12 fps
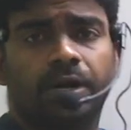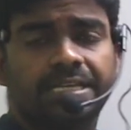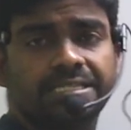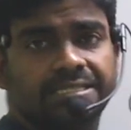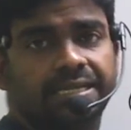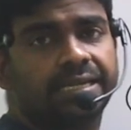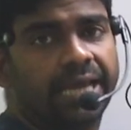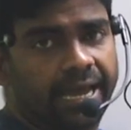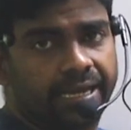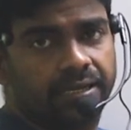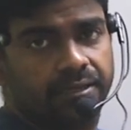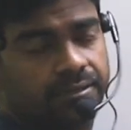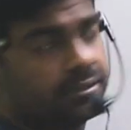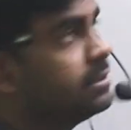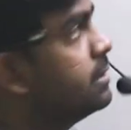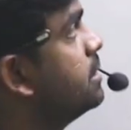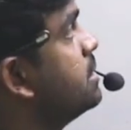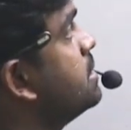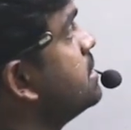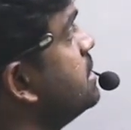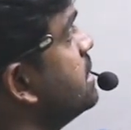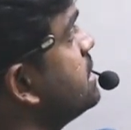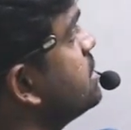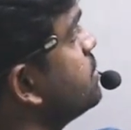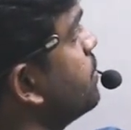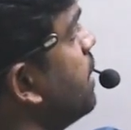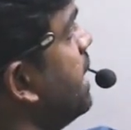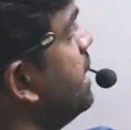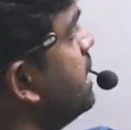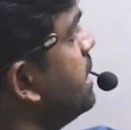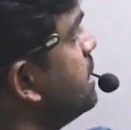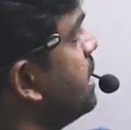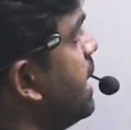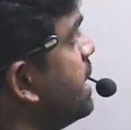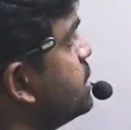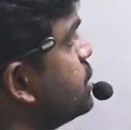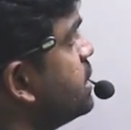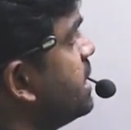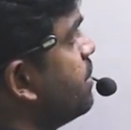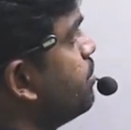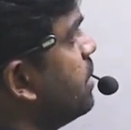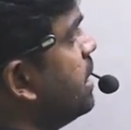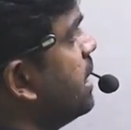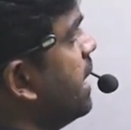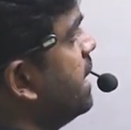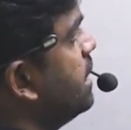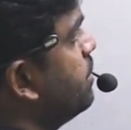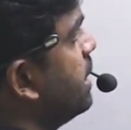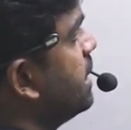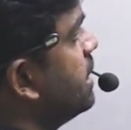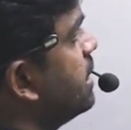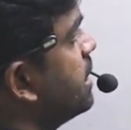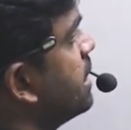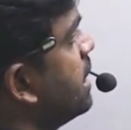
what is the tag? Just writing the HTML element